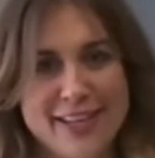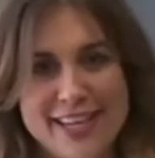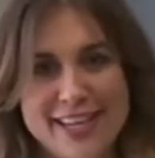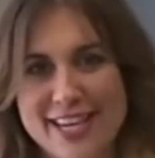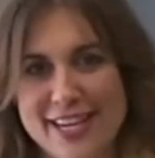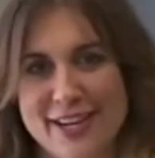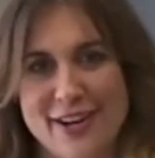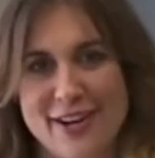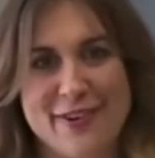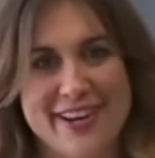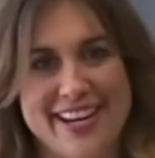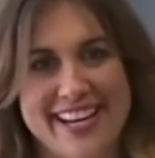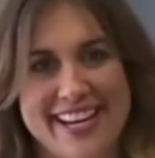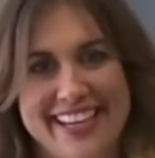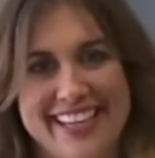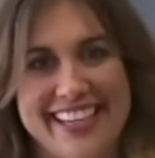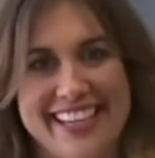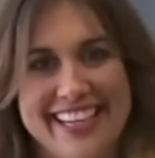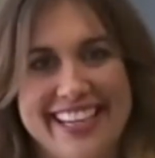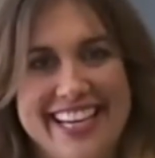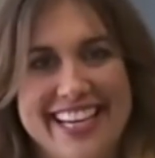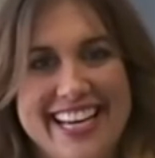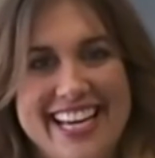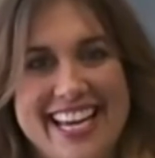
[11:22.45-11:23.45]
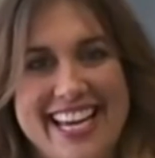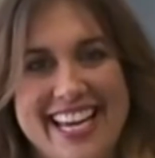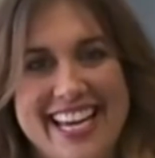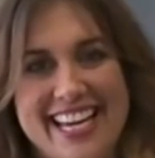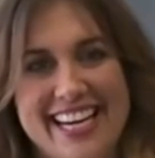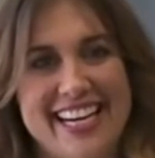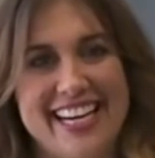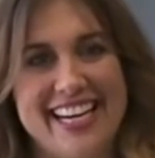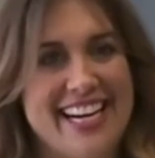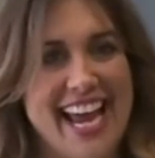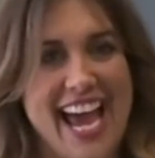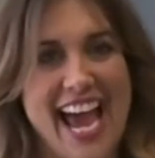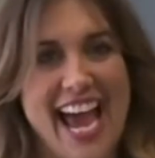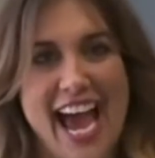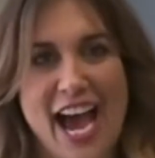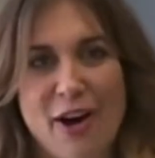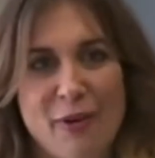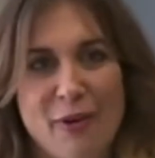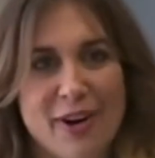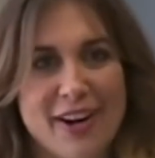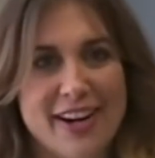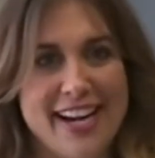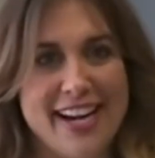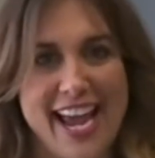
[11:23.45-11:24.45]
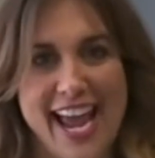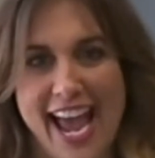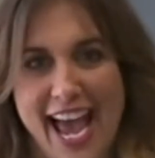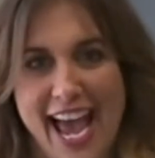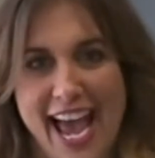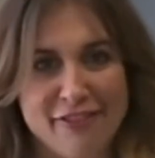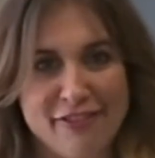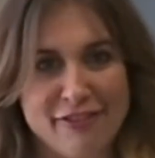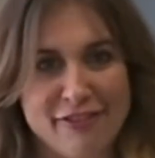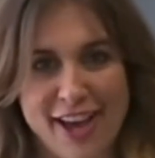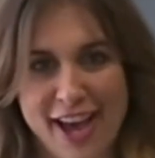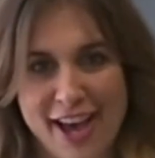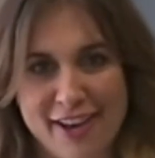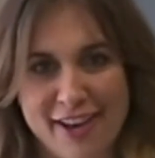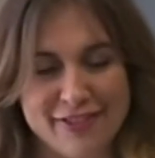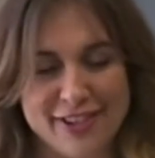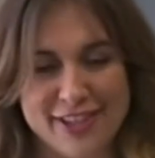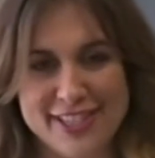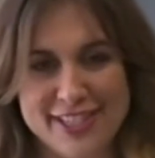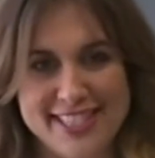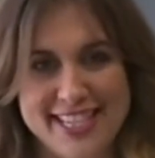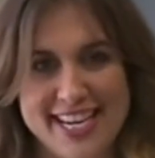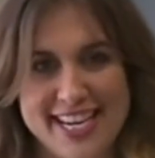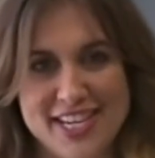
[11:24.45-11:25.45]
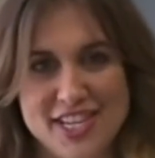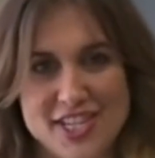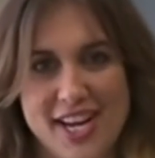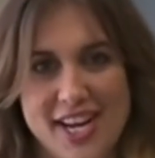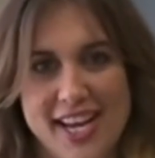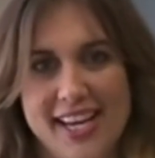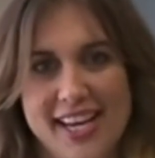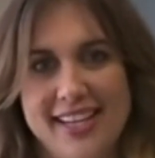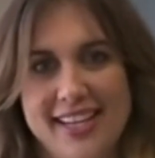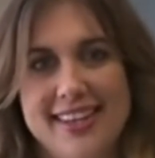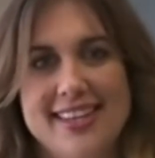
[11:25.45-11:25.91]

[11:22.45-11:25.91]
in an hour and a half conversation.